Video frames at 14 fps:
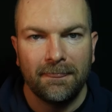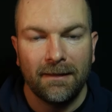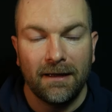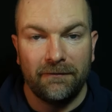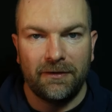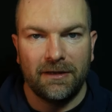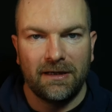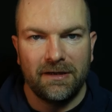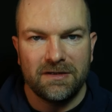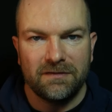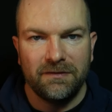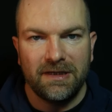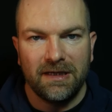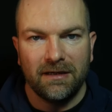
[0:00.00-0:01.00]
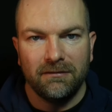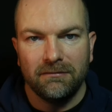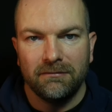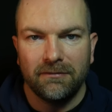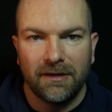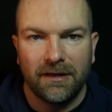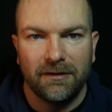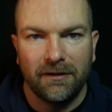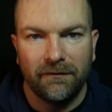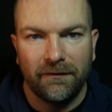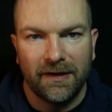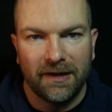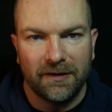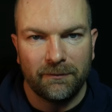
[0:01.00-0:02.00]
If you like this video, then don't
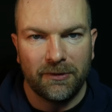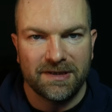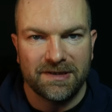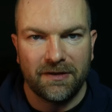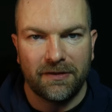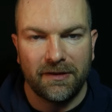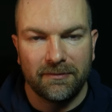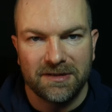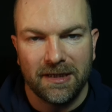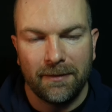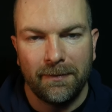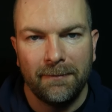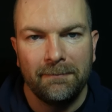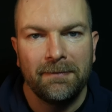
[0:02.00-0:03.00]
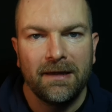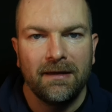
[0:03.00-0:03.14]
forget to press the thumbs up,